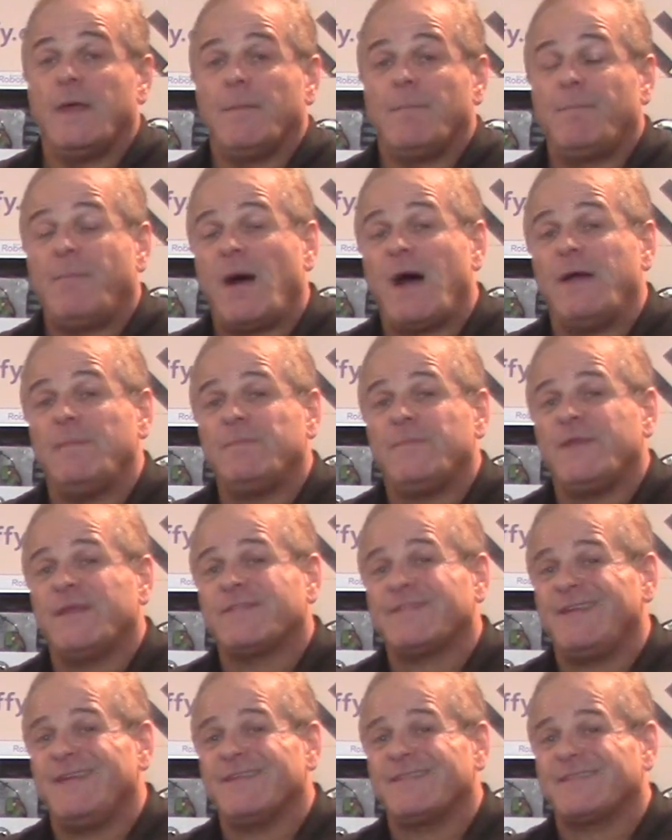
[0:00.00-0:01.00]
But
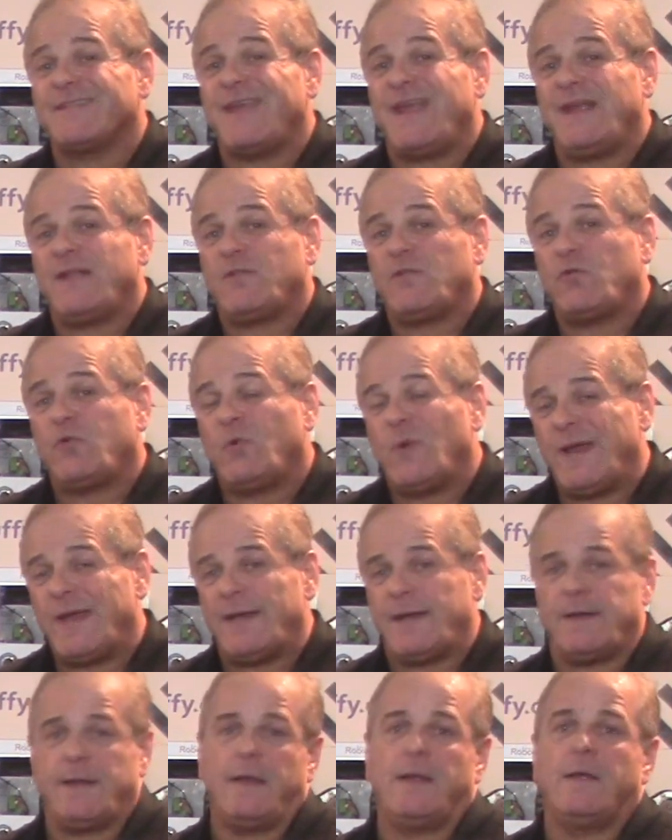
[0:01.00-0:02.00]
this is a
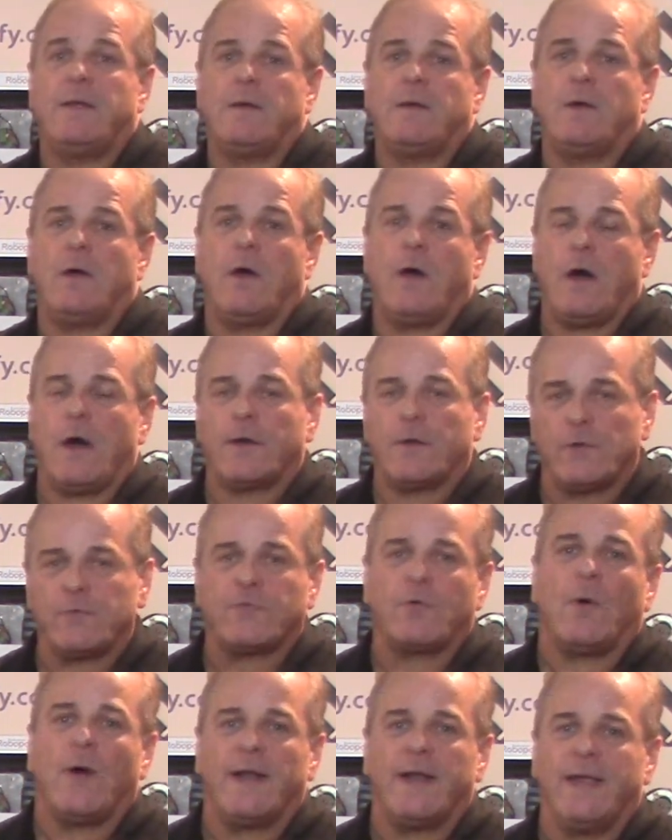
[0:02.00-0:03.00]
twin Auto
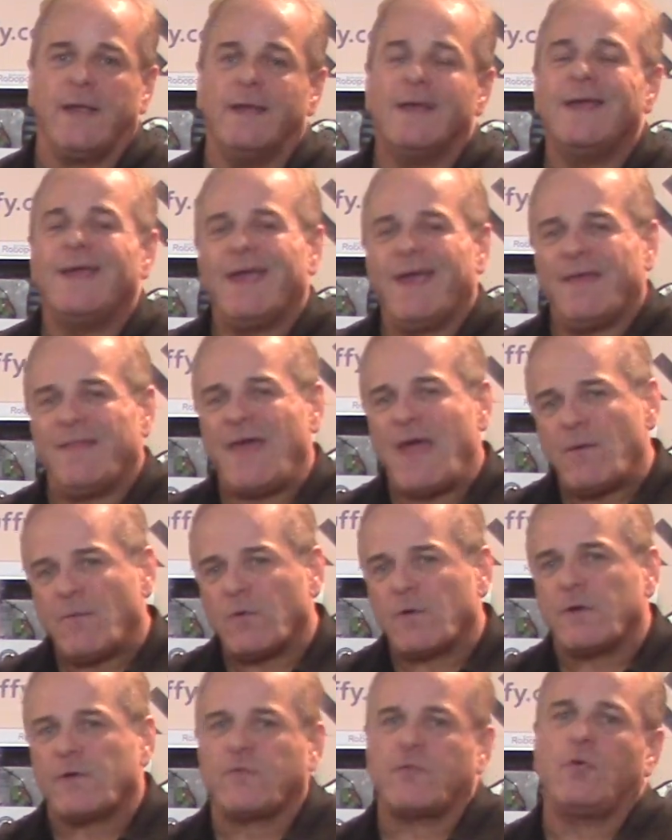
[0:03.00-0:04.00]
20, and that
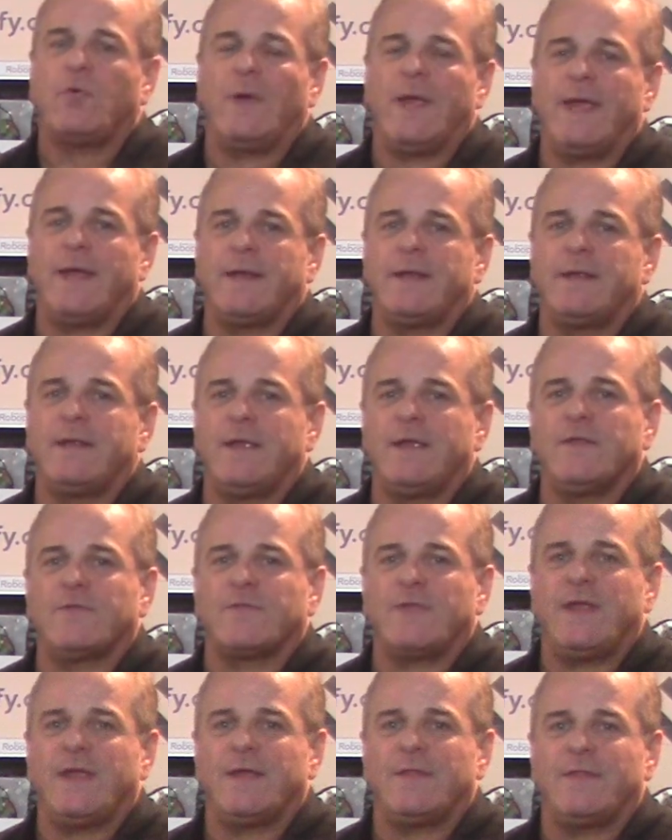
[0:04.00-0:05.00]
word twin
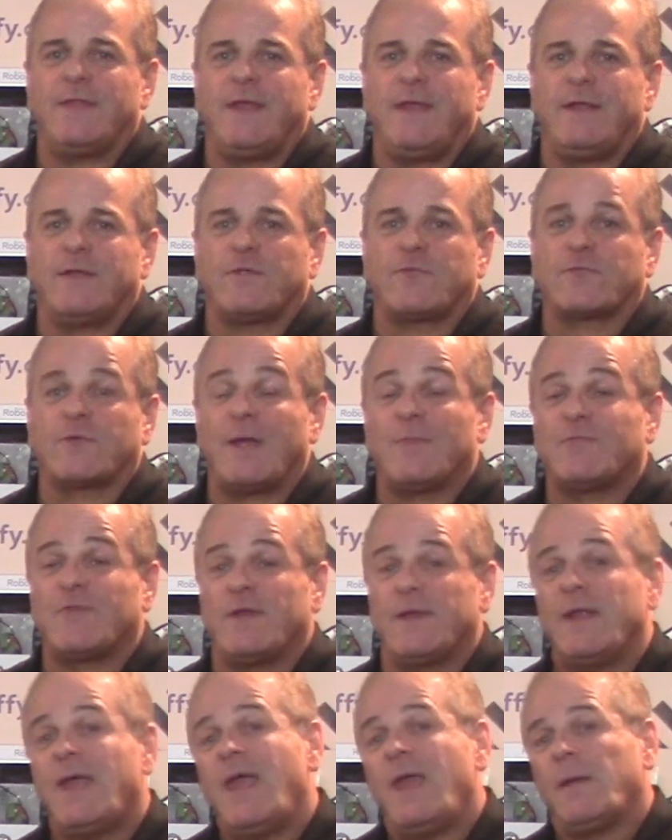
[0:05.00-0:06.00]
is in the
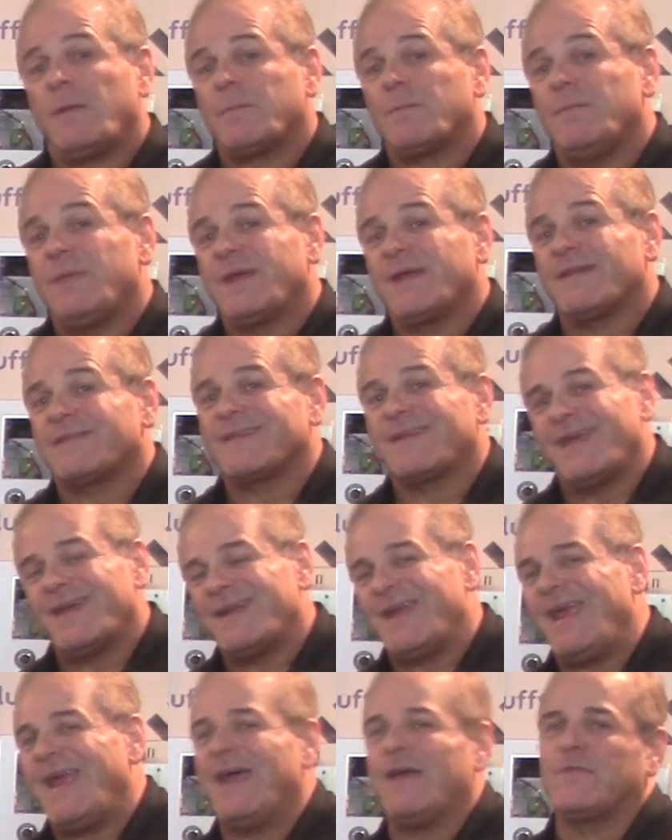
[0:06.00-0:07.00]
description because
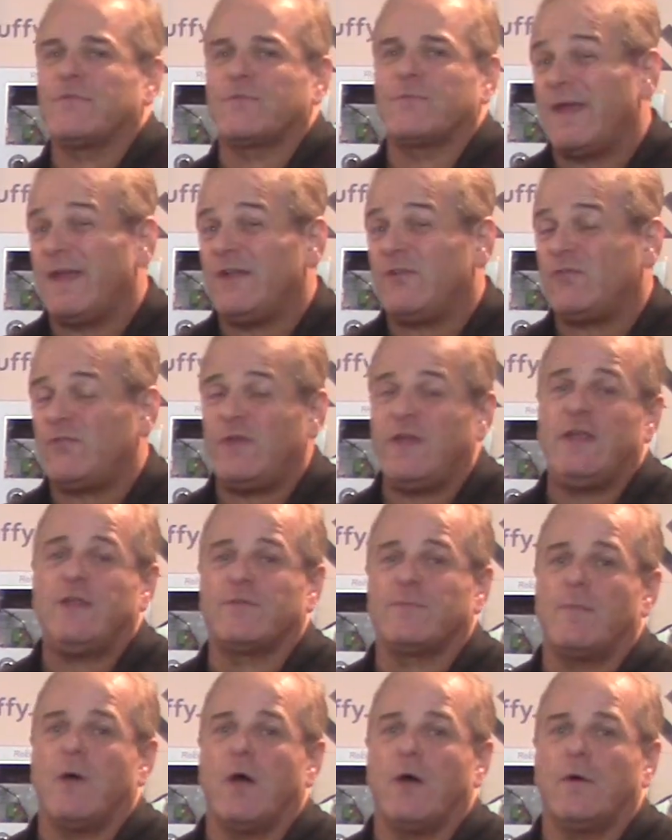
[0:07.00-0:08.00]
again it has a
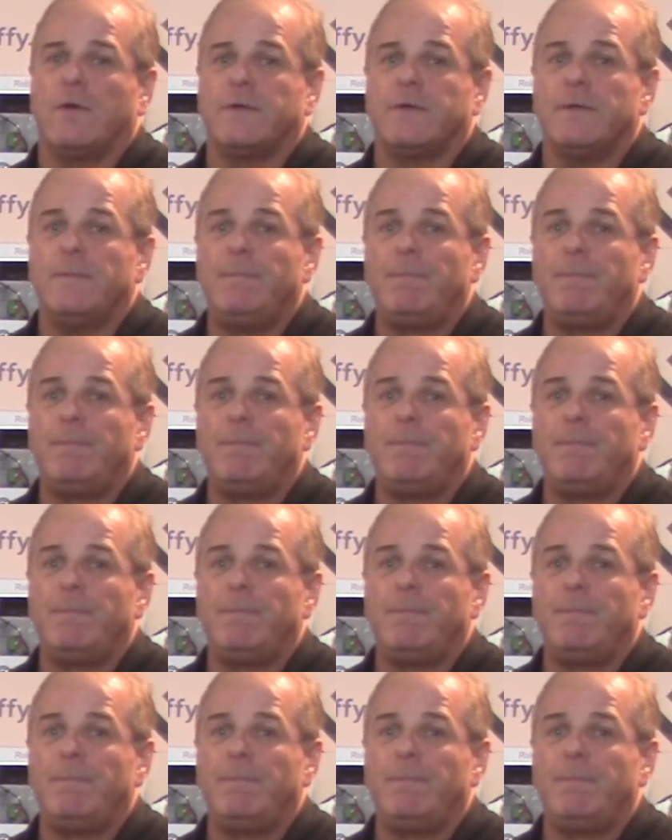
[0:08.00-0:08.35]
cheese mode